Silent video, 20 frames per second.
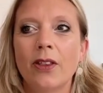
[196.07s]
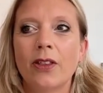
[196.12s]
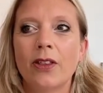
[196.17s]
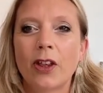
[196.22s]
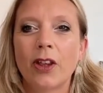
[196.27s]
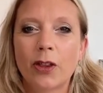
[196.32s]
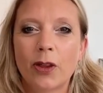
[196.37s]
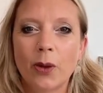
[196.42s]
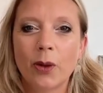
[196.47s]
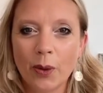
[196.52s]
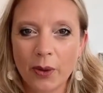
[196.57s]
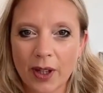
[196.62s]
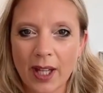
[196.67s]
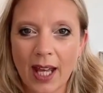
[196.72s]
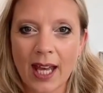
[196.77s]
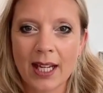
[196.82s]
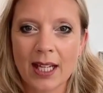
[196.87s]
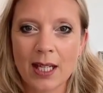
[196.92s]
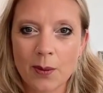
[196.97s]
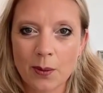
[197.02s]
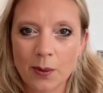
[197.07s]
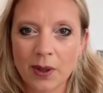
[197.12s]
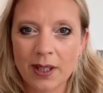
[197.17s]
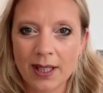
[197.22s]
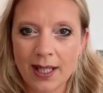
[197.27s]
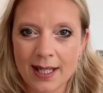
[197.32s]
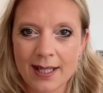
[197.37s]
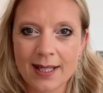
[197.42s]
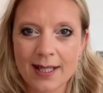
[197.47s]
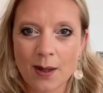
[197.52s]
The thought that
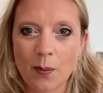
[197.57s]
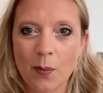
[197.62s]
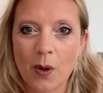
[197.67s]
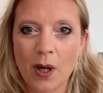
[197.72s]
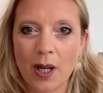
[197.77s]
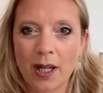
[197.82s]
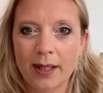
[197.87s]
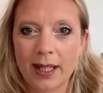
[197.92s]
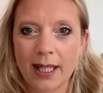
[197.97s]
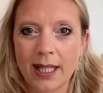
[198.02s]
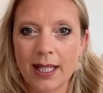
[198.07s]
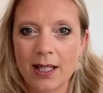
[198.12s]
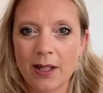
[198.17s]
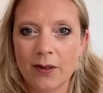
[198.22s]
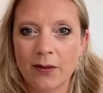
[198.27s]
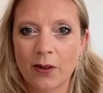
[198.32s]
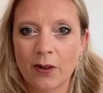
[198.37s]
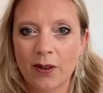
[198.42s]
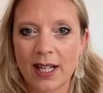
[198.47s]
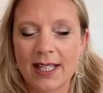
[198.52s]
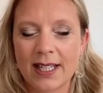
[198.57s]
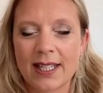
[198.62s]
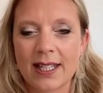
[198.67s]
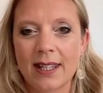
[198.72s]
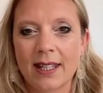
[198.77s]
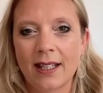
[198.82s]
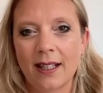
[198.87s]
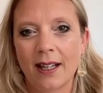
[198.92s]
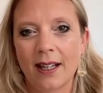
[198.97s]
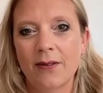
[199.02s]
anyone is unworthy of creating
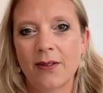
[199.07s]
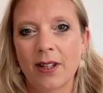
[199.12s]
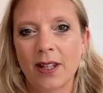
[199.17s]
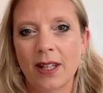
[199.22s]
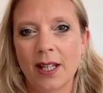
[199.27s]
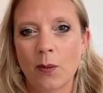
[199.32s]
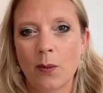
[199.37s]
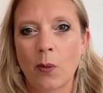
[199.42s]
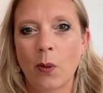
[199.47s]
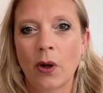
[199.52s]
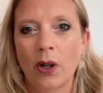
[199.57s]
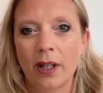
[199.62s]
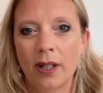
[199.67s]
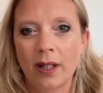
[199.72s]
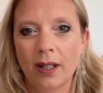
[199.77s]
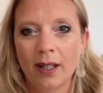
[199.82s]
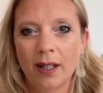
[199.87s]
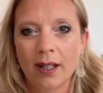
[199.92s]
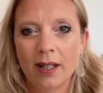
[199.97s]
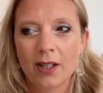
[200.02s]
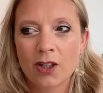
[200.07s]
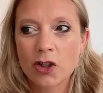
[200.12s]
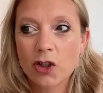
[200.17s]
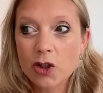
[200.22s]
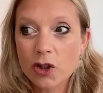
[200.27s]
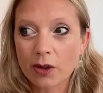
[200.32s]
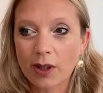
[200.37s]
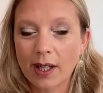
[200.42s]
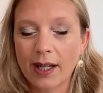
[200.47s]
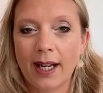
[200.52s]
the life that they want
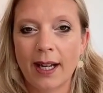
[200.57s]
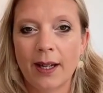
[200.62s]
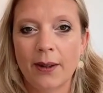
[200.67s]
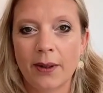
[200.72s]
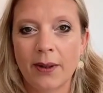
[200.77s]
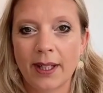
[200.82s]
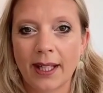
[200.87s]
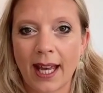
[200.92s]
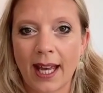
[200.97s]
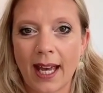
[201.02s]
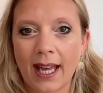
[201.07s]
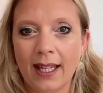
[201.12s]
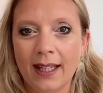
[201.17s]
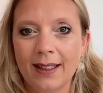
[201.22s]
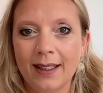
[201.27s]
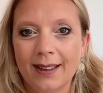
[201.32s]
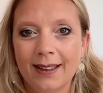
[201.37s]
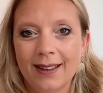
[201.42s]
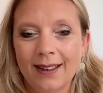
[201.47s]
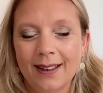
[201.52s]
straight out of the gate